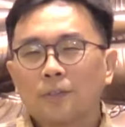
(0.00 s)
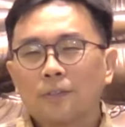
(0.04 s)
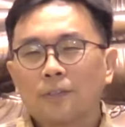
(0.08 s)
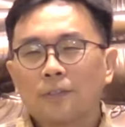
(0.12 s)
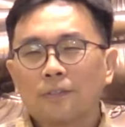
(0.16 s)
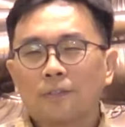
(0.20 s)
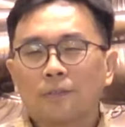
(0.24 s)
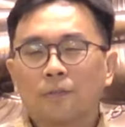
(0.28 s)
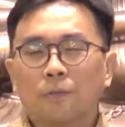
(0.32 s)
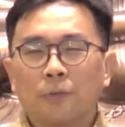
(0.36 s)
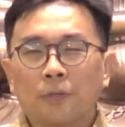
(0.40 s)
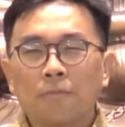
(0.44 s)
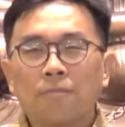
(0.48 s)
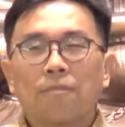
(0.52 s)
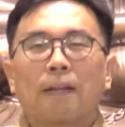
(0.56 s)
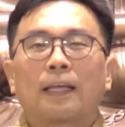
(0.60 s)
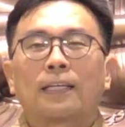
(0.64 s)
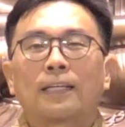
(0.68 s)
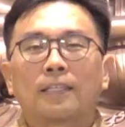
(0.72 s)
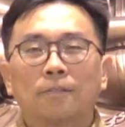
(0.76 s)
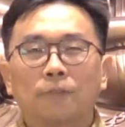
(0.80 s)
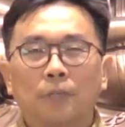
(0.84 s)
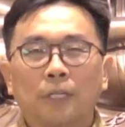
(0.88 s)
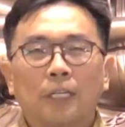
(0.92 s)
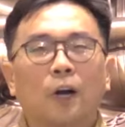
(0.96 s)

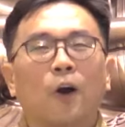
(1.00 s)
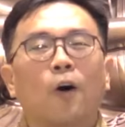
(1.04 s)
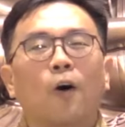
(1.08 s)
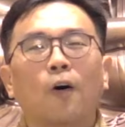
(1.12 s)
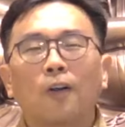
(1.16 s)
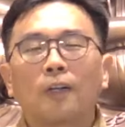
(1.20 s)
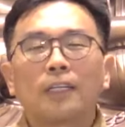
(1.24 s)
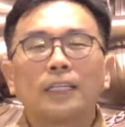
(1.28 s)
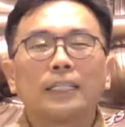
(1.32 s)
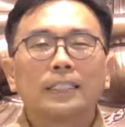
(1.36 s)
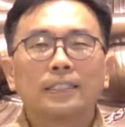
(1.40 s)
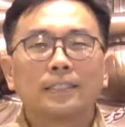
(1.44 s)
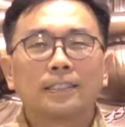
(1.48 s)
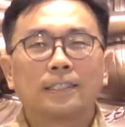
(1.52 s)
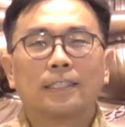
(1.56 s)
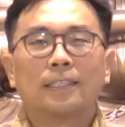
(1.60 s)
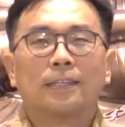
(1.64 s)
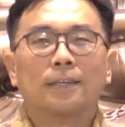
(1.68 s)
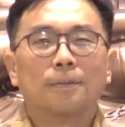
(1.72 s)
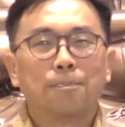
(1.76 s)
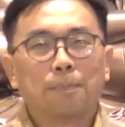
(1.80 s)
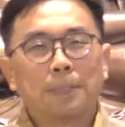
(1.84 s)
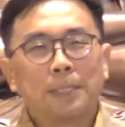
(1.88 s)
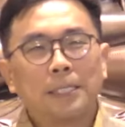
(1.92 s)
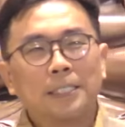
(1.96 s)
recalling
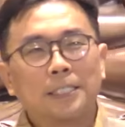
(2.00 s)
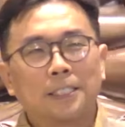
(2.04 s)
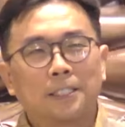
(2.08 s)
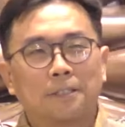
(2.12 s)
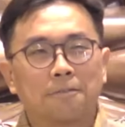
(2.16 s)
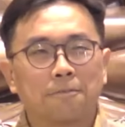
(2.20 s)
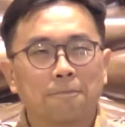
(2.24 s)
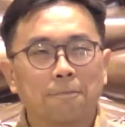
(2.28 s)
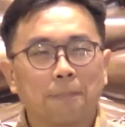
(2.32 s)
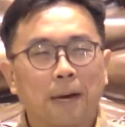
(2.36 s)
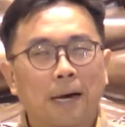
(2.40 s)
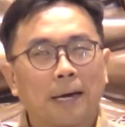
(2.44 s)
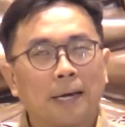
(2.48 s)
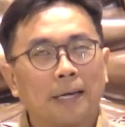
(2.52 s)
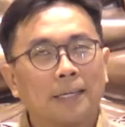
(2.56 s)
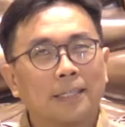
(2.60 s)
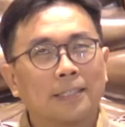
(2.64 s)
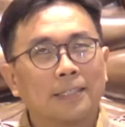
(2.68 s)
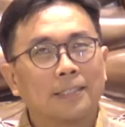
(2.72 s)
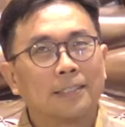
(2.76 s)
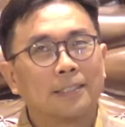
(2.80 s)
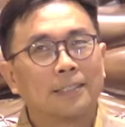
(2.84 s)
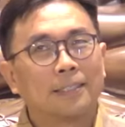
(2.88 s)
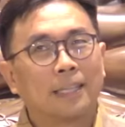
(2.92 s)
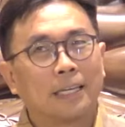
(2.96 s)
the peace of
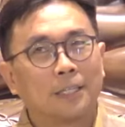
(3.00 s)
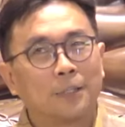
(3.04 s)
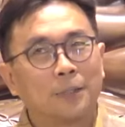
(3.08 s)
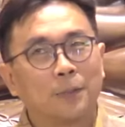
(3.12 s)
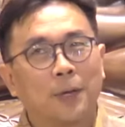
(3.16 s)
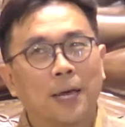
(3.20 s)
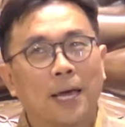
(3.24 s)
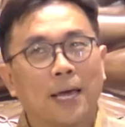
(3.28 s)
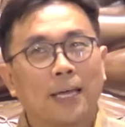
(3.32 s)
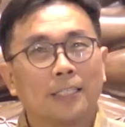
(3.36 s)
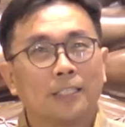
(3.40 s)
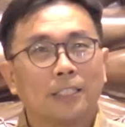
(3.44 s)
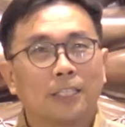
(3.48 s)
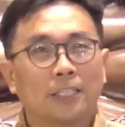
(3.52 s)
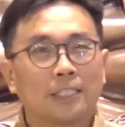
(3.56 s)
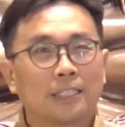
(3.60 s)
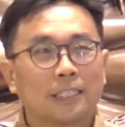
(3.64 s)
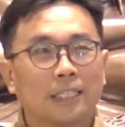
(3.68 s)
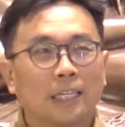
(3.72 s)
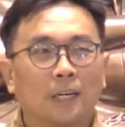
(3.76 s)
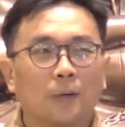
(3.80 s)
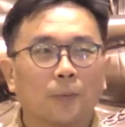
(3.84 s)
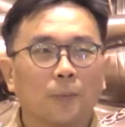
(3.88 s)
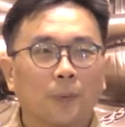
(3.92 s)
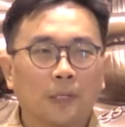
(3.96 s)
mind that you had just
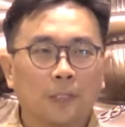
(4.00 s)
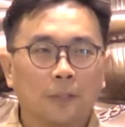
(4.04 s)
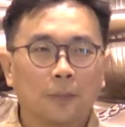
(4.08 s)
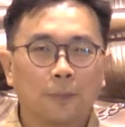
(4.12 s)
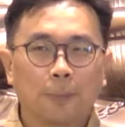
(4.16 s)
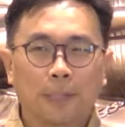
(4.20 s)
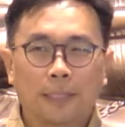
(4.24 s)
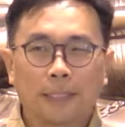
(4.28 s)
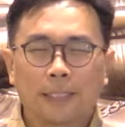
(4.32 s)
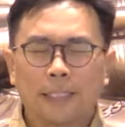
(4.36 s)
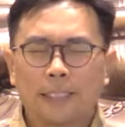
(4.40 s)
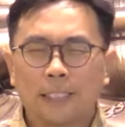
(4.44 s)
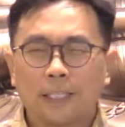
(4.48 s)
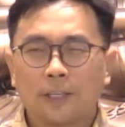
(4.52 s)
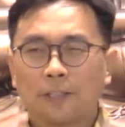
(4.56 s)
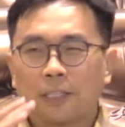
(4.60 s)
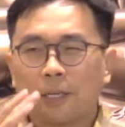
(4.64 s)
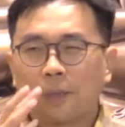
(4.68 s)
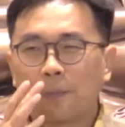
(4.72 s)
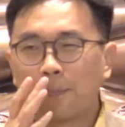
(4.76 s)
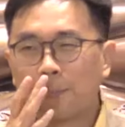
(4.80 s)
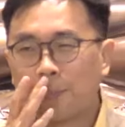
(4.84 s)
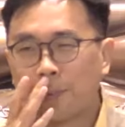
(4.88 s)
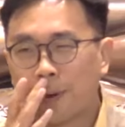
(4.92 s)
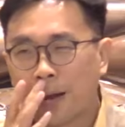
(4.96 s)
now when you're practicing on
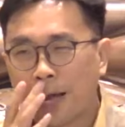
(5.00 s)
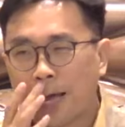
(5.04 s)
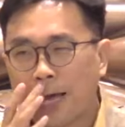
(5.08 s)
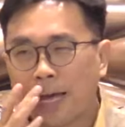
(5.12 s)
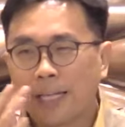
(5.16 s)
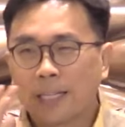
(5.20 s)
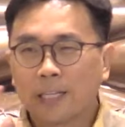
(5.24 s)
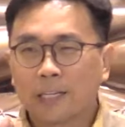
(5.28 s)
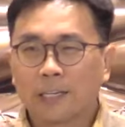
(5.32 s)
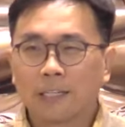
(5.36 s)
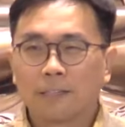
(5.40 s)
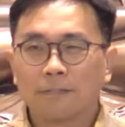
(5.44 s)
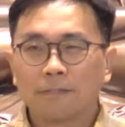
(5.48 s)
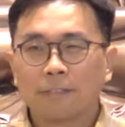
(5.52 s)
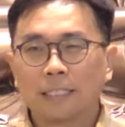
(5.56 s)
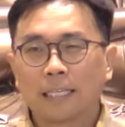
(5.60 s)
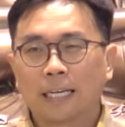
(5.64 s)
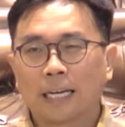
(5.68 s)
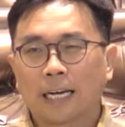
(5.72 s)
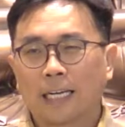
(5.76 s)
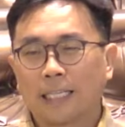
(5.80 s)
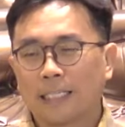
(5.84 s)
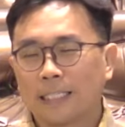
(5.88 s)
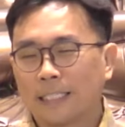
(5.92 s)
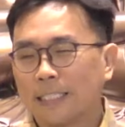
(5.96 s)
the breath or loving
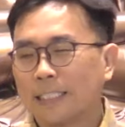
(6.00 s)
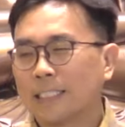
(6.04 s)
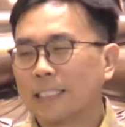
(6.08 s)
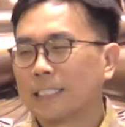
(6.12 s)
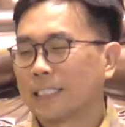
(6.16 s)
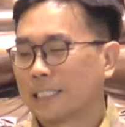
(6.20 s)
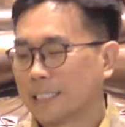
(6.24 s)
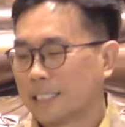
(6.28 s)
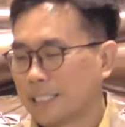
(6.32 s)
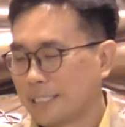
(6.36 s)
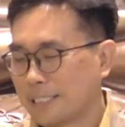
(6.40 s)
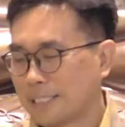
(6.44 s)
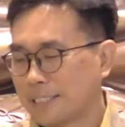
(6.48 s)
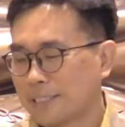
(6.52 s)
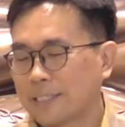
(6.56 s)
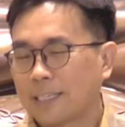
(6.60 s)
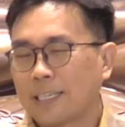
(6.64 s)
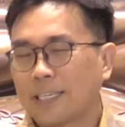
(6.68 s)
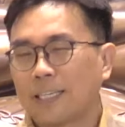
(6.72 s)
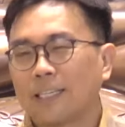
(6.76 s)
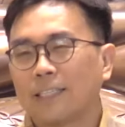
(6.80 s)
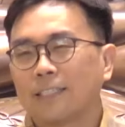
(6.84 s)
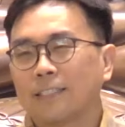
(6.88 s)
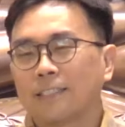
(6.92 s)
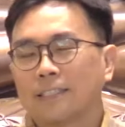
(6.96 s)
kindness,
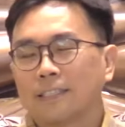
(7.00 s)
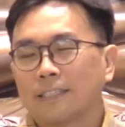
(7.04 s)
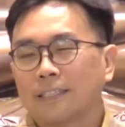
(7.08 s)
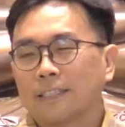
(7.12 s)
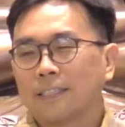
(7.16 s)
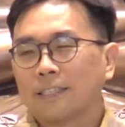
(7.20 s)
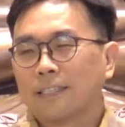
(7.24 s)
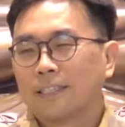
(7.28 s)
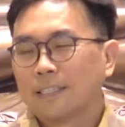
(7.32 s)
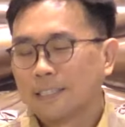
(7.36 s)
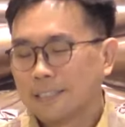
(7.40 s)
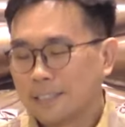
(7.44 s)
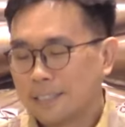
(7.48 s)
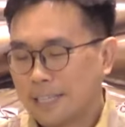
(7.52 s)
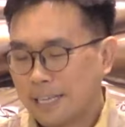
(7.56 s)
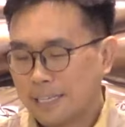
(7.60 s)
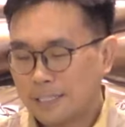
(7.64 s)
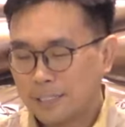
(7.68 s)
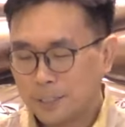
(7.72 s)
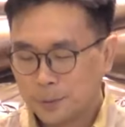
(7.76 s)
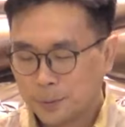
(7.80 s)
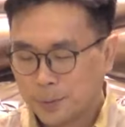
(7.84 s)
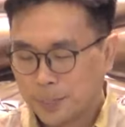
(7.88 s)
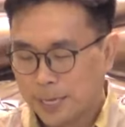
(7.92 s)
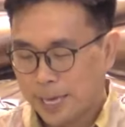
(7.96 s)
okay,
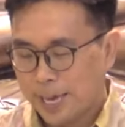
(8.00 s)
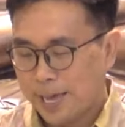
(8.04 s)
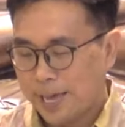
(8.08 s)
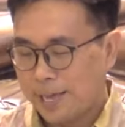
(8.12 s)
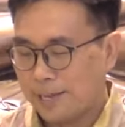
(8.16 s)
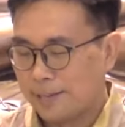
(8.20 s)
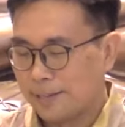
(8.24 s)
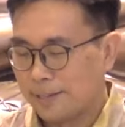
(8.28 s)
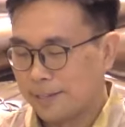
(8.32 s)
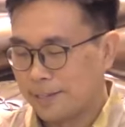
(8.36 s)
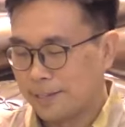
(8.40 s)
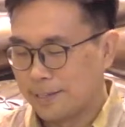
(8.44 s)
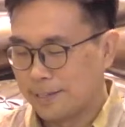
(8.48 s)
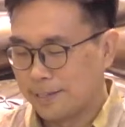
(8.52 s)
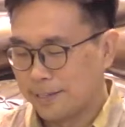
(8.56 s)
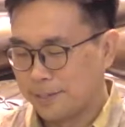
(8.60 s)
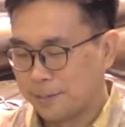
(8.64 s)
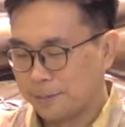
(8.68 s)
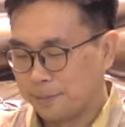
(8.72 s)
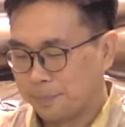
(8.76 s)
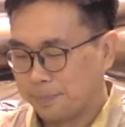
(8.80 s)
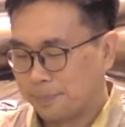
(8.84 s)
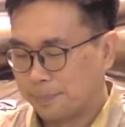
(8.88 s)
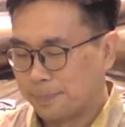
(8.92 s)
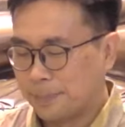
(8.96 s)
then you can
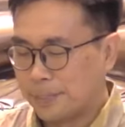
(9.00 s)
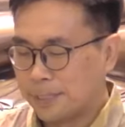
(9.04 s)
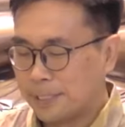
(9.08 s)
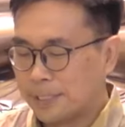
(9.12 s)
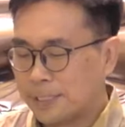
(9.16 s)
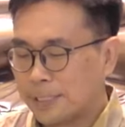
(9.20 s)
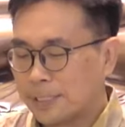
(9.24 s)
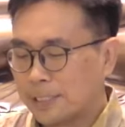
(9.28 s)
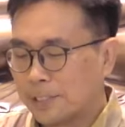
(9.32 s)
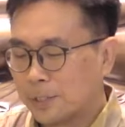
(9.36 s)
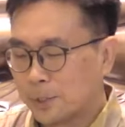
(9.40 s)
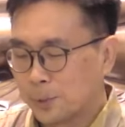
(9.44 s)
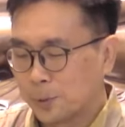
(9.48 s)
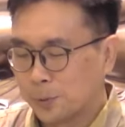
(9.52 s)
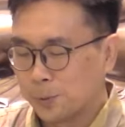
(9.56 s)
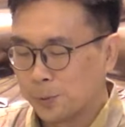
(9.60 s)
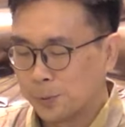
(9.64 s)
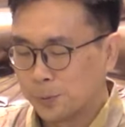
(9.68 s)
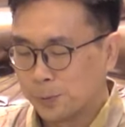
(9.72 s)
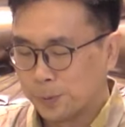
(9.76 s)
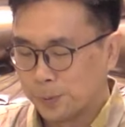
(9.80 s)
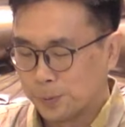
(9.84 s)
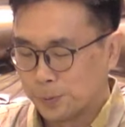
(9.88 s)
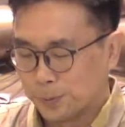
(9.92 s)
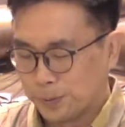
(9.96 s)
listen
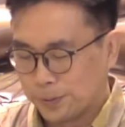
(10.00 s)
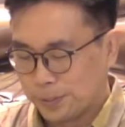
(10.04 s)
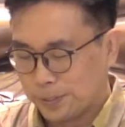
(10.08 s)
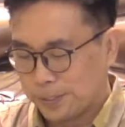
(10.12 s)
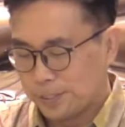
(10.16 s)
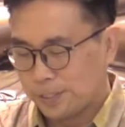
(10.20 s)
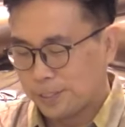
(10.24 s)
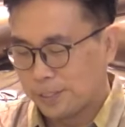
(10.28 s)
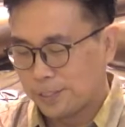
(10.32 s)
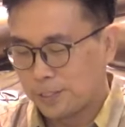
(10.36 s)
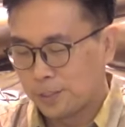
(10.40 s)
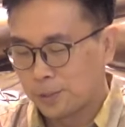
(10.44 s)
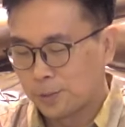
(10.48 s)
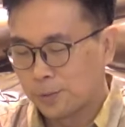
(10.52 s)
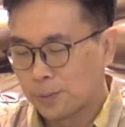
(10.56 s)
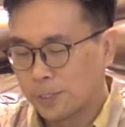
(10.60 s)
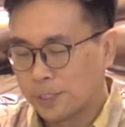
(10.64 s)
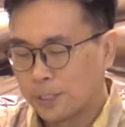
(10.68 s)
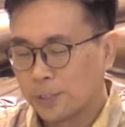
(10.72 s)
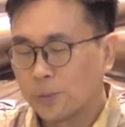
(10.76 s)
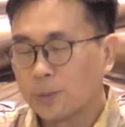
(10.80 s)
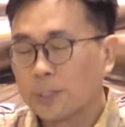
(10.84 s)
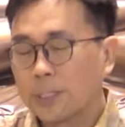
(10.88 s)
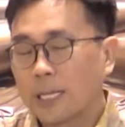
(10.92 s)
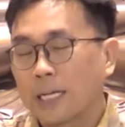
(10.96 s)
to a
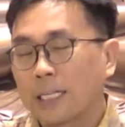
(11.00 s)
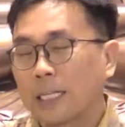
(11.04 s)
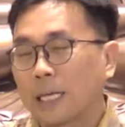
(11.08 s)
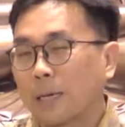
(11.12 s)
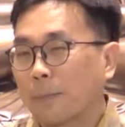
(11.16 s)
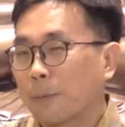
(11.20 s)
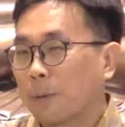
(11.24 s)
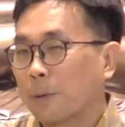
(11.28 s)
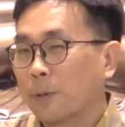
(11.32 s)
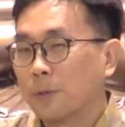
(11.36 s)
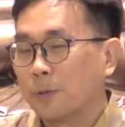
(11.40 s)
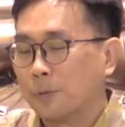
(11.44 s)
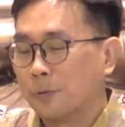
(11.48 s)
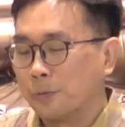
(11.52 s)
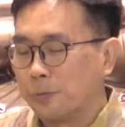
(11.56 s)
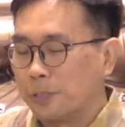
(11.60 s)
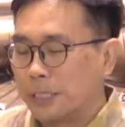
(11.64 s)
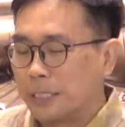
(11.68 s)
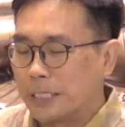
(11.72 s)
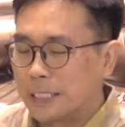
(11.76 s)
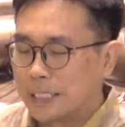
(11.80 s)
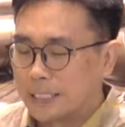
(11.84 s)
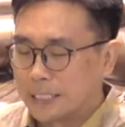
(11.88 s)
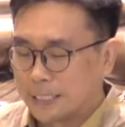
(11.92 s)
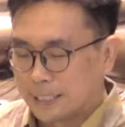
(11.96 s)
sutta that I'm going to
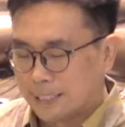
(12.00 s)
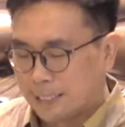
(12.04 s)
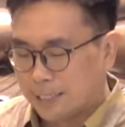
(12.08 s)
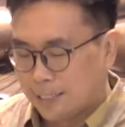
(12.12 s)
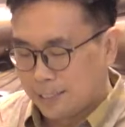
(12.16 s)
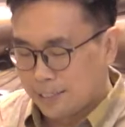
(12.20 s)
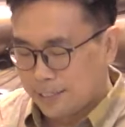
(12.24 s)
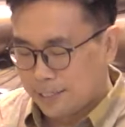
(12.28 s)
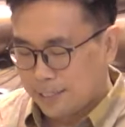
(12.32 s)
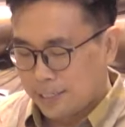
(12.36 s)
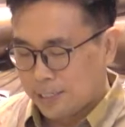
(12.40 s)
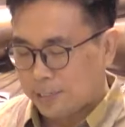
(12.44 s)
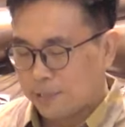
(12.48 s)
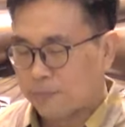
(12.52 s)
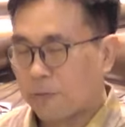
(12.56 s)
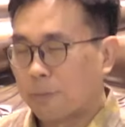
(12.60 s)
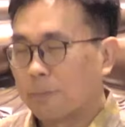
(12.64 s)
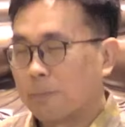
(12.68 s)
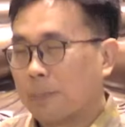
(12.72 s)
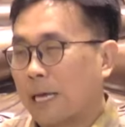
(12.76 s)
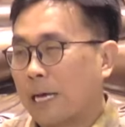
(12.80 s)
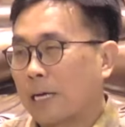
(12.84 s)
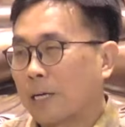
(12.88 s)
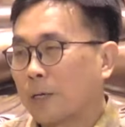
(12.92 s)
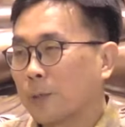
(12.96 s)
read. It's
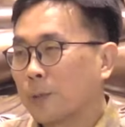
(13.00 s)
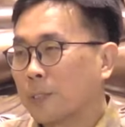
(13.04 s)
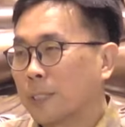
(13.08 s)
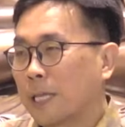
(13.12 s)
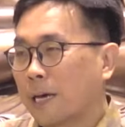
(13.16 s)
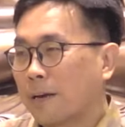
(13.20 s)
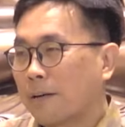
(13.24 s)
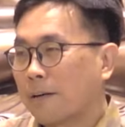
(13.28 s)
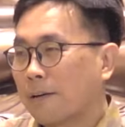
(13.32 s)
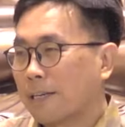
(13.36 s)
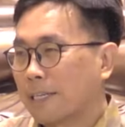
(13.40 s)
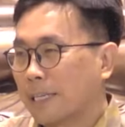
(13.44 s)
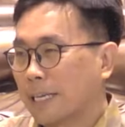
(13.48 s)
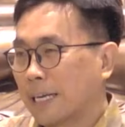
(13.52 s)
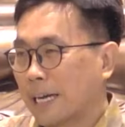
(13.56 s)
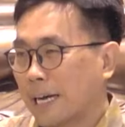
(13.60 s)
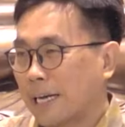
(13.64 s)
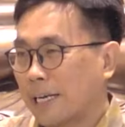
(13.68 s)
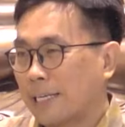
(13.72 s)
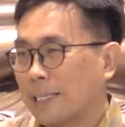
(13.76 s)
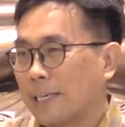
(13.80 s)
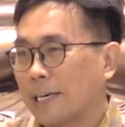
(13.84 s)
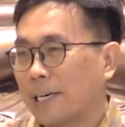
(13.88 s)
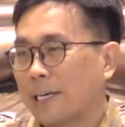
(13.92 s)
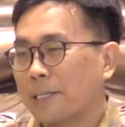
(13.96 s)
from the Anguttara
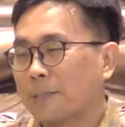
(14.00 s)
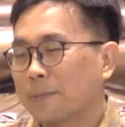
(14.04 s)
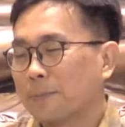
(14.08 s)
Nikaya.